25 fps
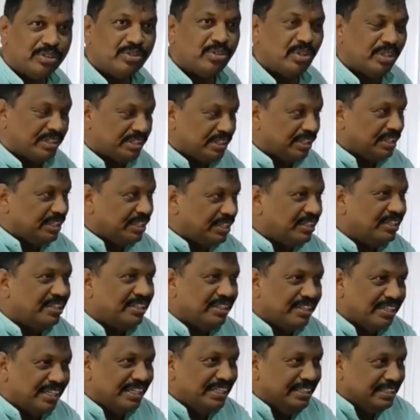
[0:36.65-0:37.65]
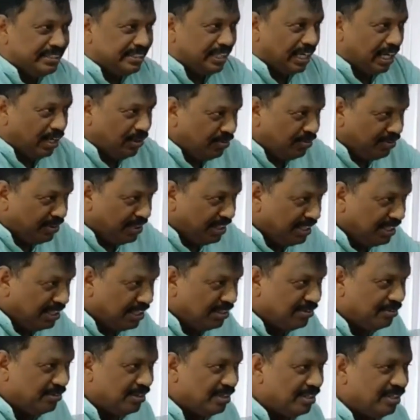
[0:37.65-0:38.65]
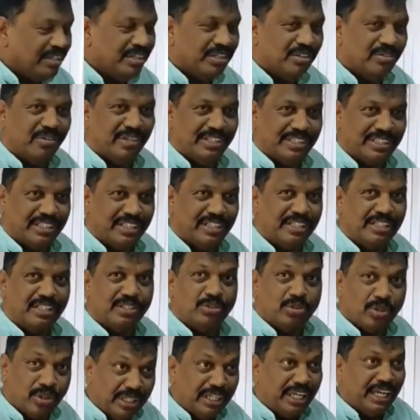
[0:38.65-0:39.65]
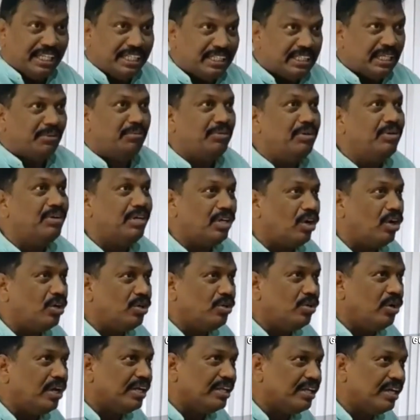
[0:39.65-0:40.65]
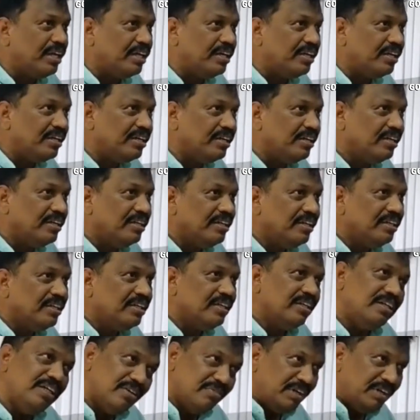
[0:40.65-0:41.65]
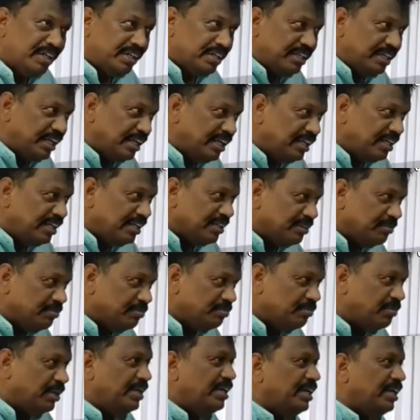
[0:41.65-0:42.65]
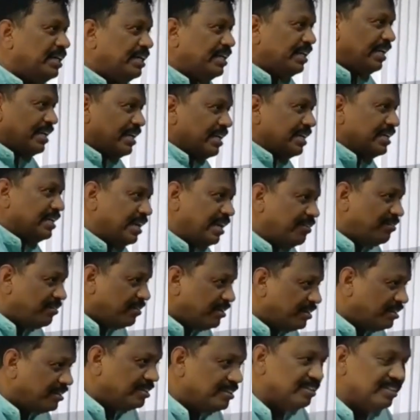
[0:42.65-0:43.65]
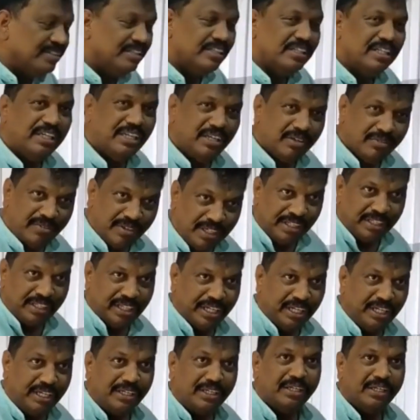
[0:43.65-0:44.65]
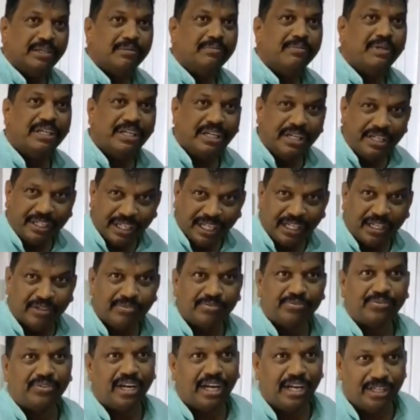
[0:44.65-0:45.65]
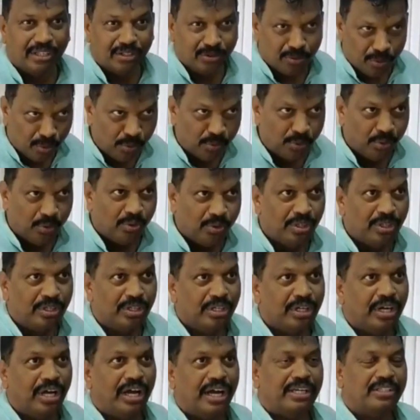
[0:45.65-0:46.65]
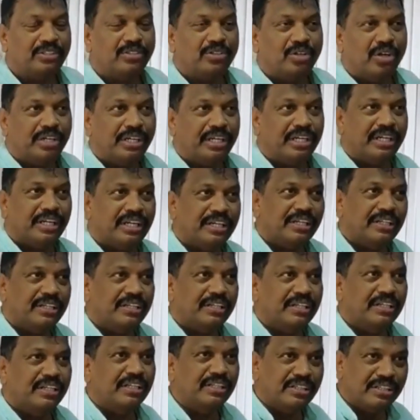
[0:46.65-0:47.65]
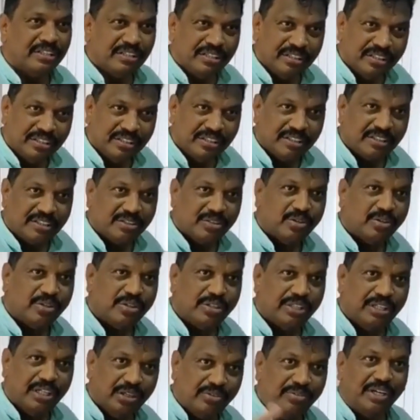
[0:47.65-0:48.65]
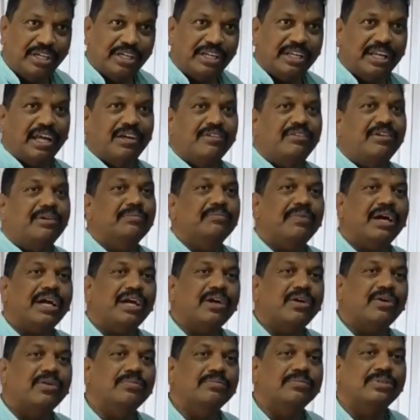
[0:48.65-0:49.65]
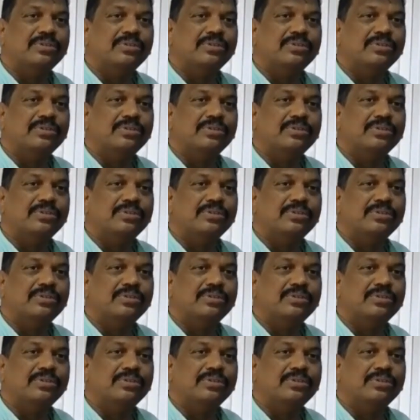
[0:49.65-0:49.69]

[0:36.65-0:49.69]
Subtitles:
So it's an insult within the vicinity. So next time he will not do like that. He will drink but he'll take a driver. He will drink but he'll take a friend who has not taken a drink. So he will drive him back.